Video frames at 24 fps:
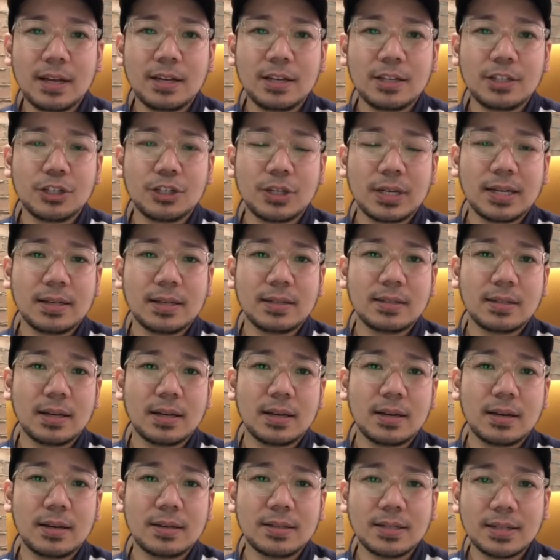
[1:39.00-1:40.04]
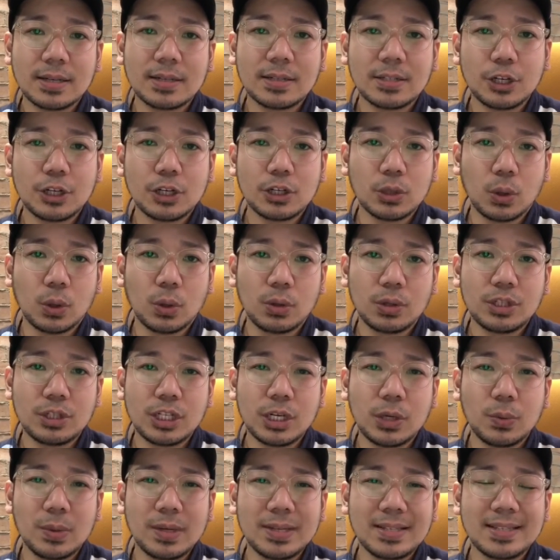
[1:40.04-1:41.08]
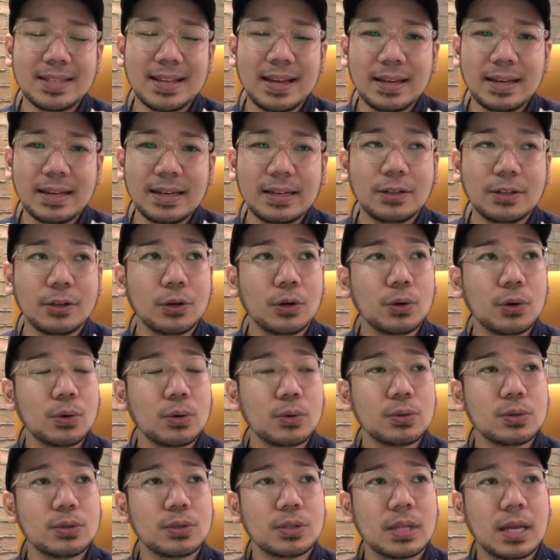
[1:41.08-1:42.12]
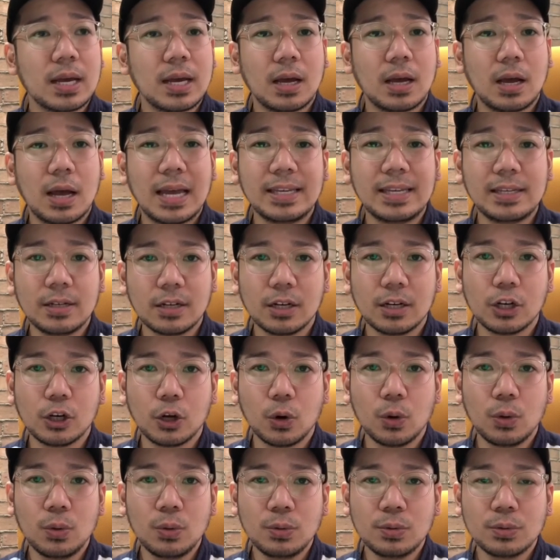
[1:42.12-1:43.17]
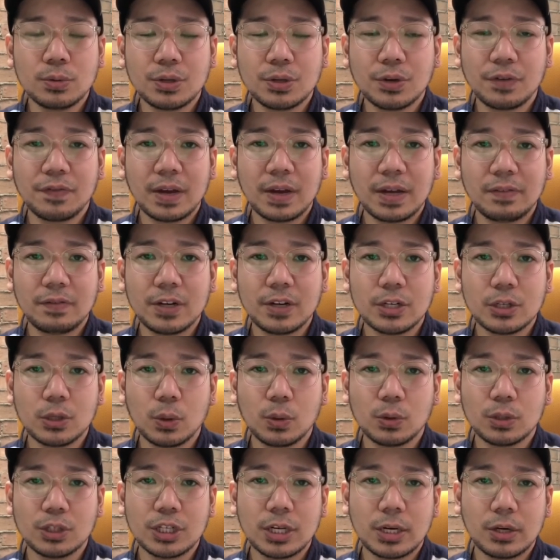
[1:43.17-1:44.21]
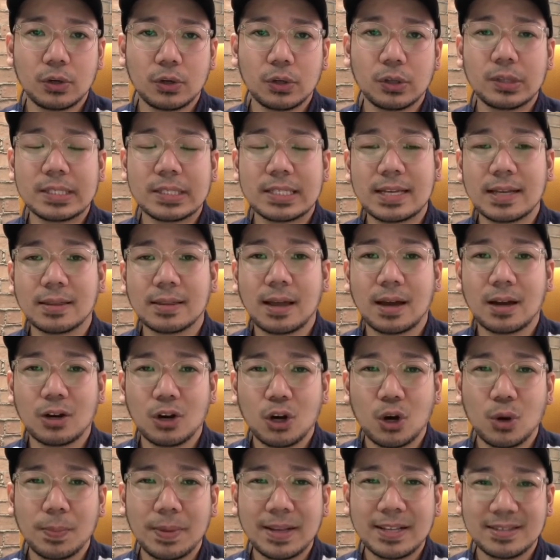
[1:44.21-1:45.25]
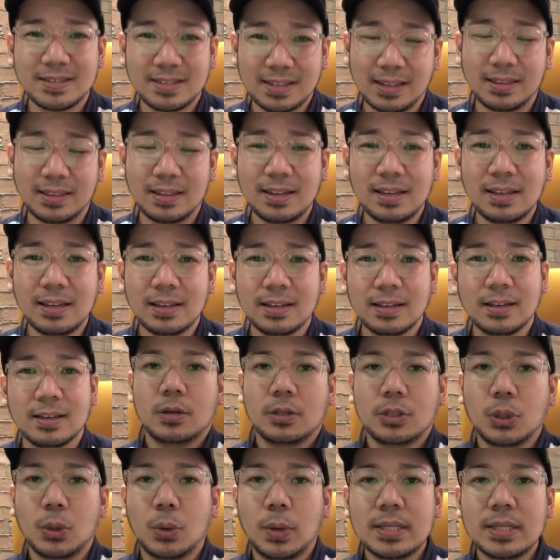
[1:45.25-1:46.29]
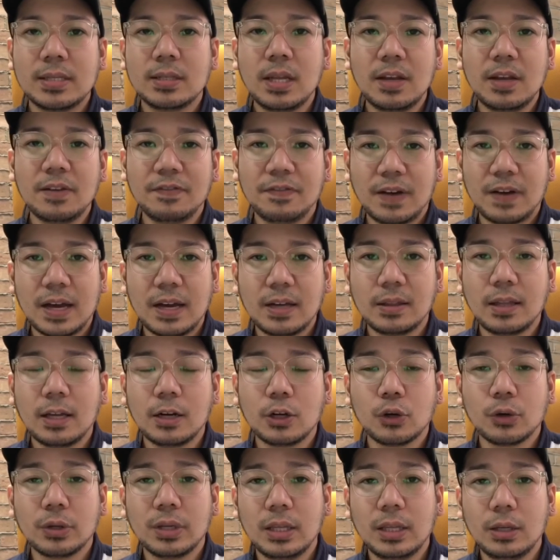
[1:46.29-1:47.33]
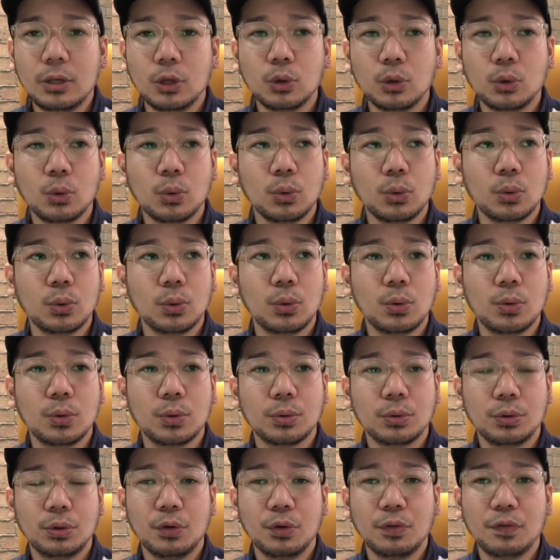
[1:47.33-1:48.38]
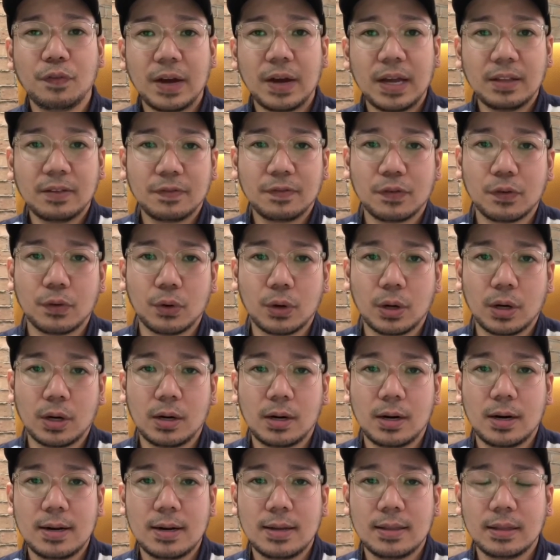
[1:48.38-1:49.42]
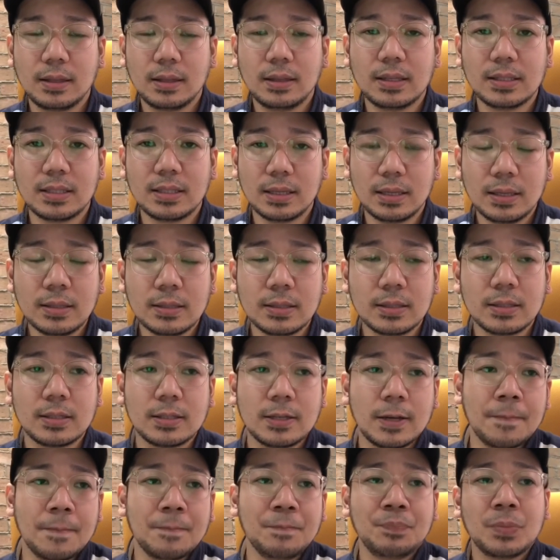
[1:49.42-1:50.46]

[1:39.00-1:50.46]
age is 6 years old. She was diagnosed a year ago. So 5 years old siya noon sa Tacloban City. So as they fight and continue to fight for the disease,